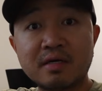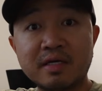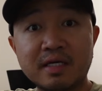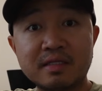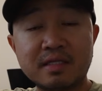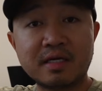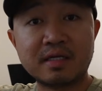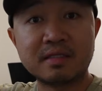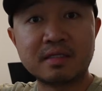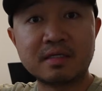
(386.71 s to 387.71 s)
and
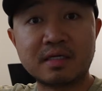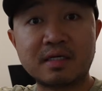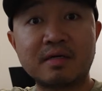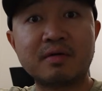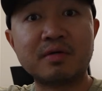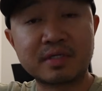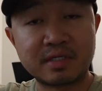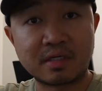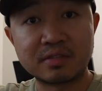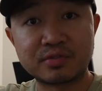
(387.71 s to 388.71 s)
then hook it
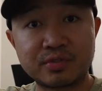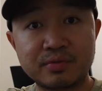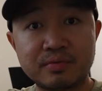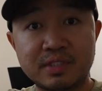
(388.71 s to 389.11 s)
onto